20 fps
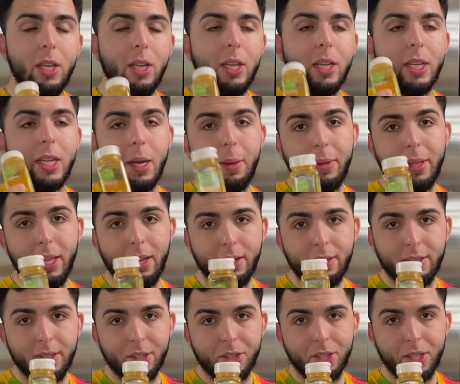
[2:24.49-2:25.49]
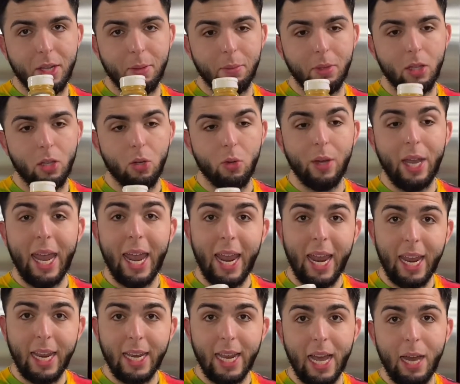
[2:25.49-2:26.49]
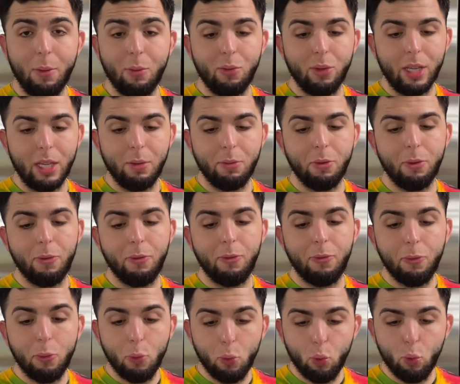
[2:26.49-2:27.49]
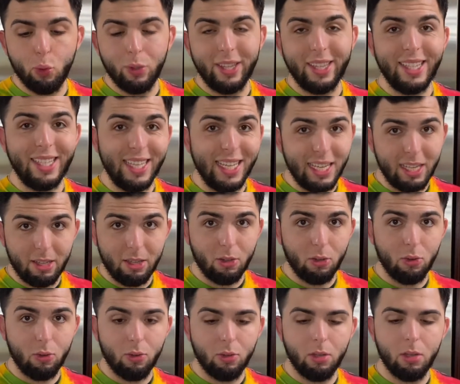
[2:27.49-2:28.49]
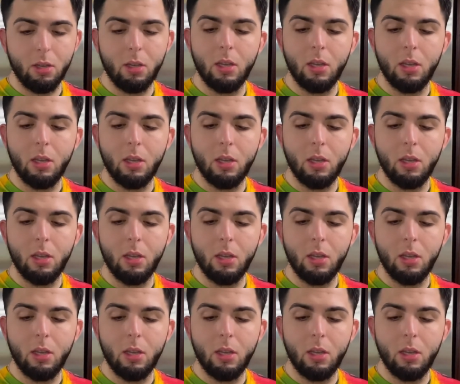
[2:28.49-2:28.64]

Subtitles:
Comment down in the section down below, and I will give a full detailed